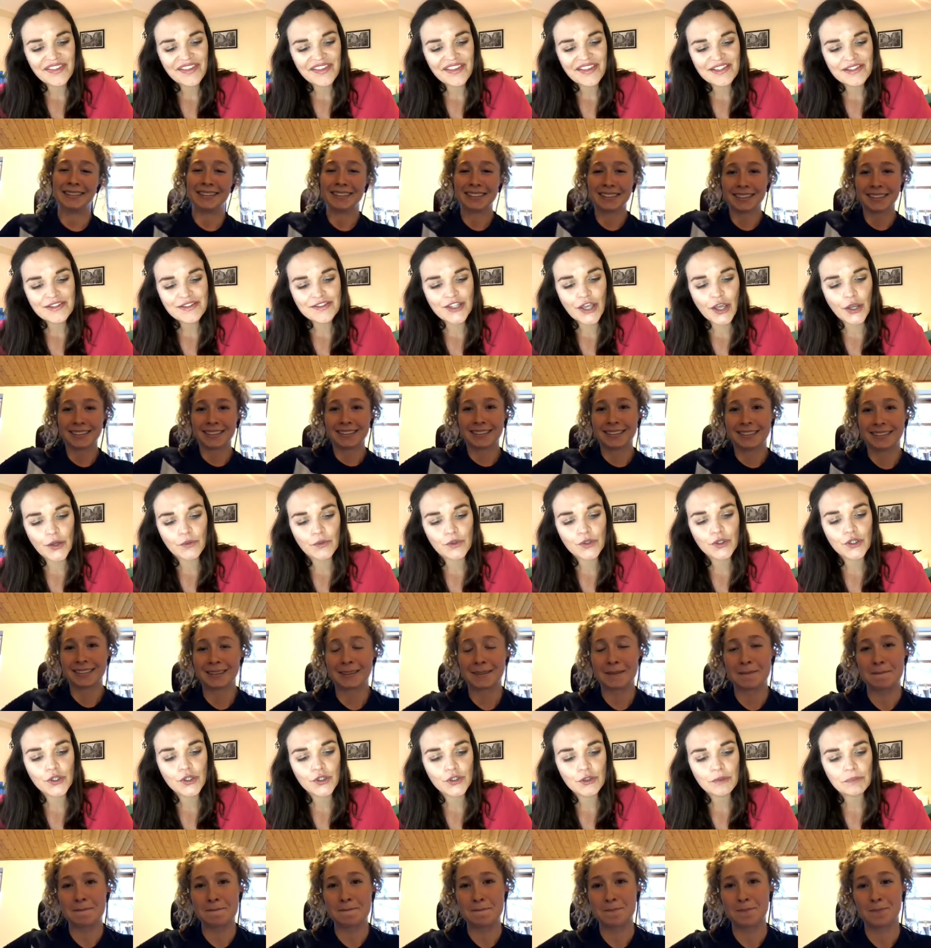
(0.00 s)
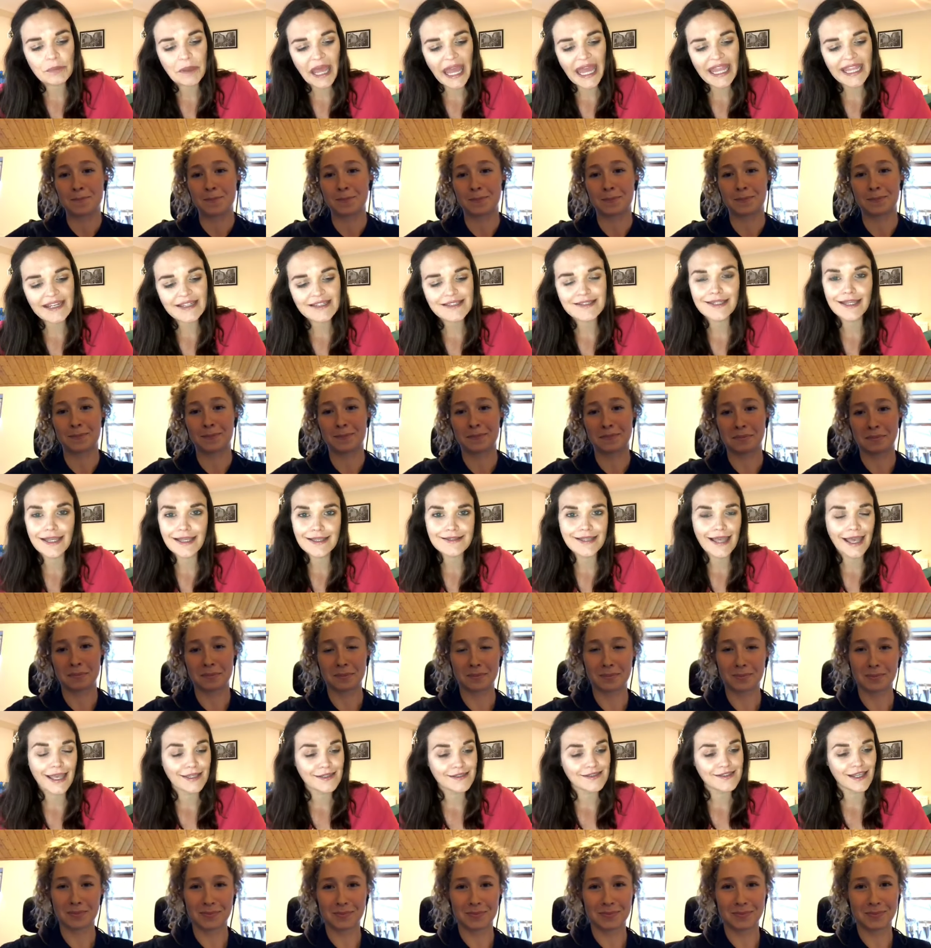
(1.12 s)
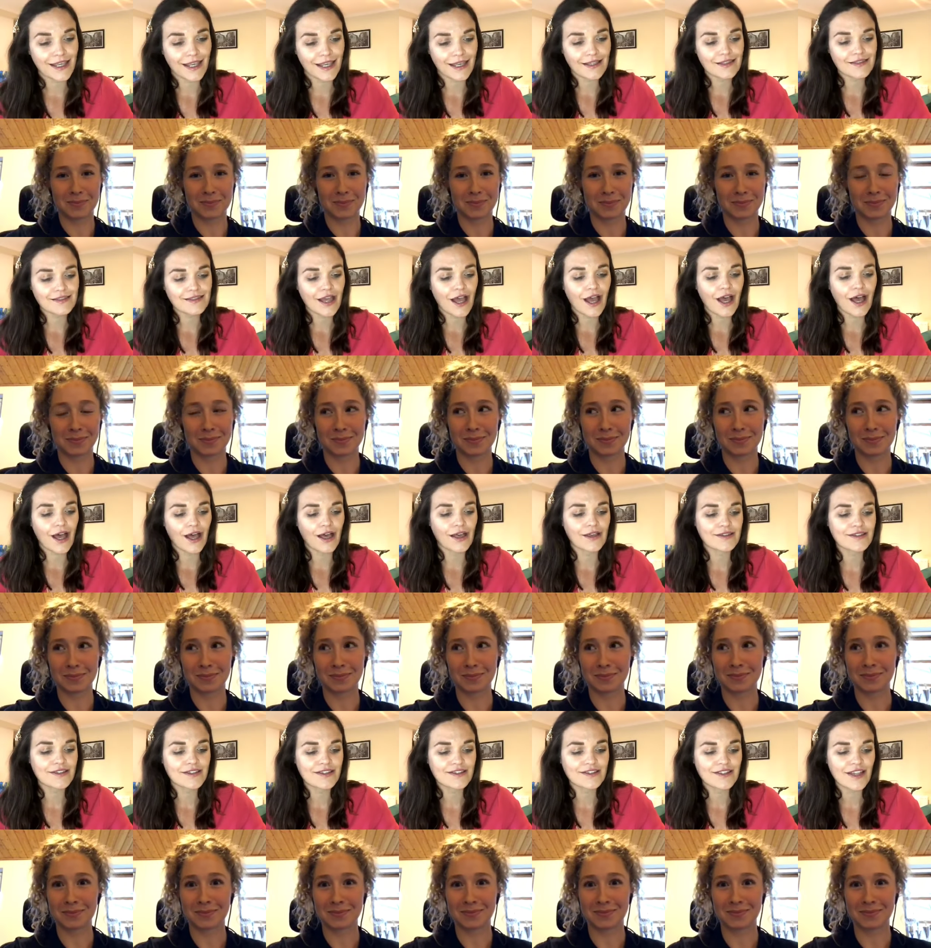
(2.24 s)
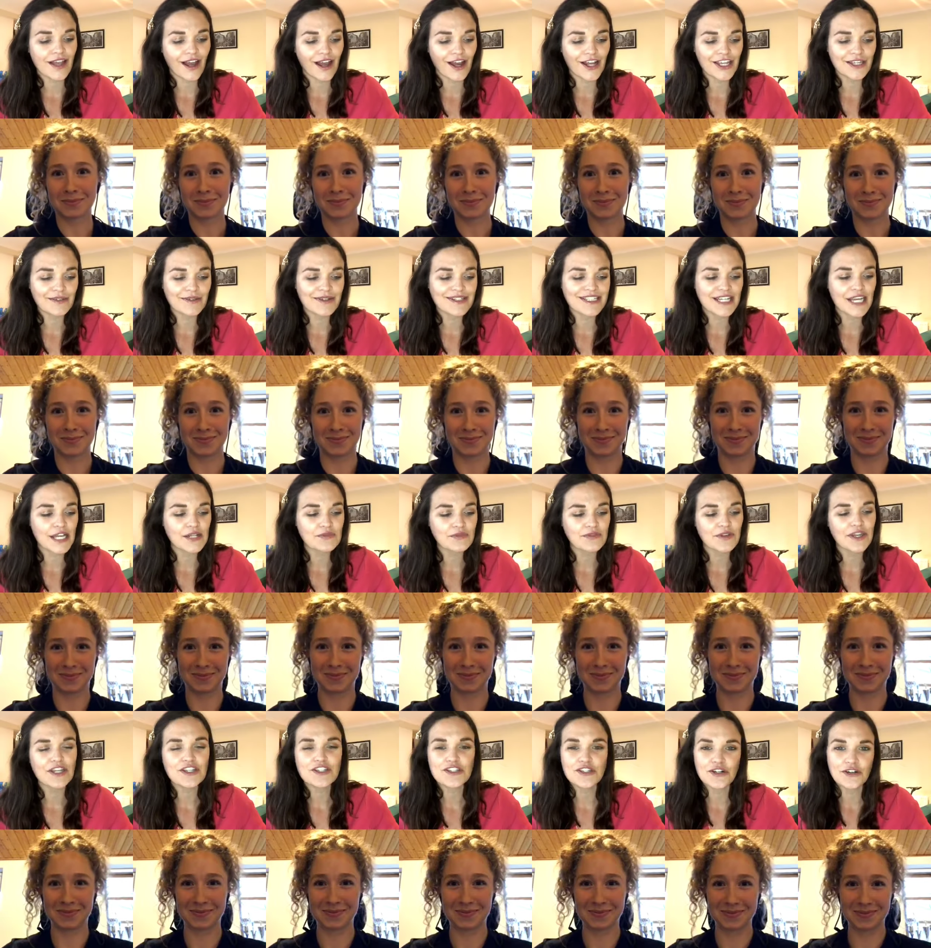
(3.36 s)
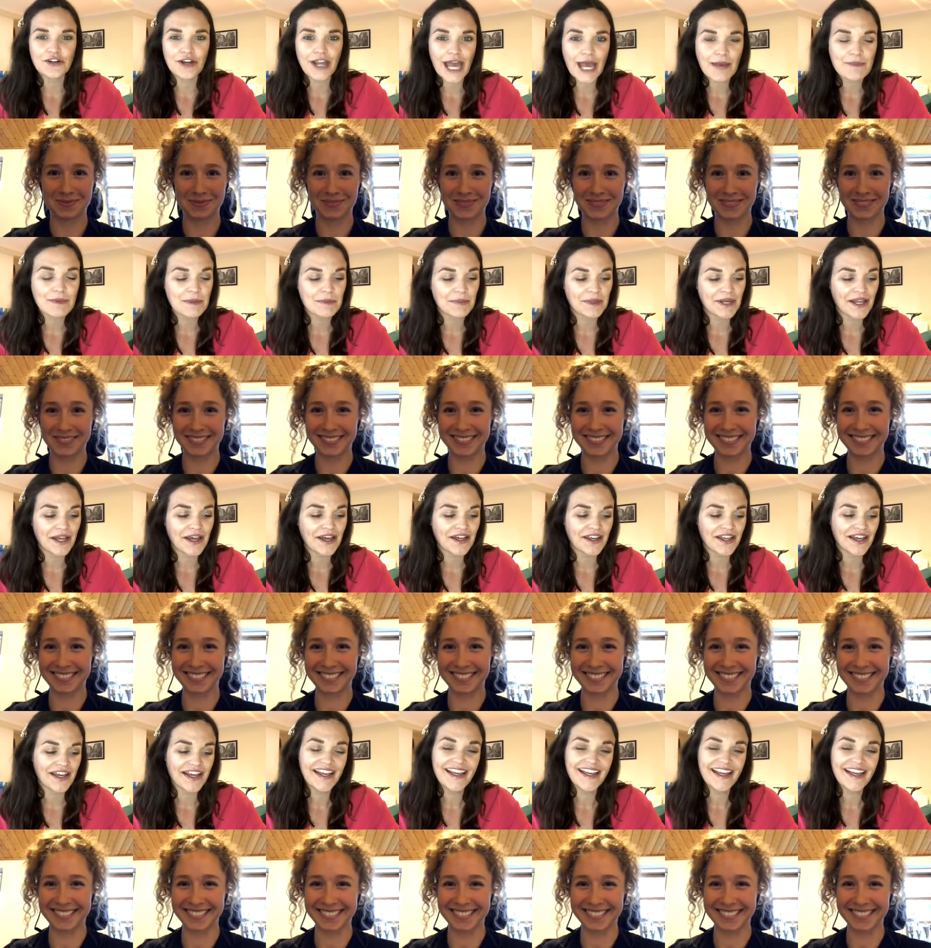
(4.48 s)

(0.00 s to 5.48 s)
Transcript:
Speaker 1: So Coop8686 asks, are you a dead fish or a happy banana?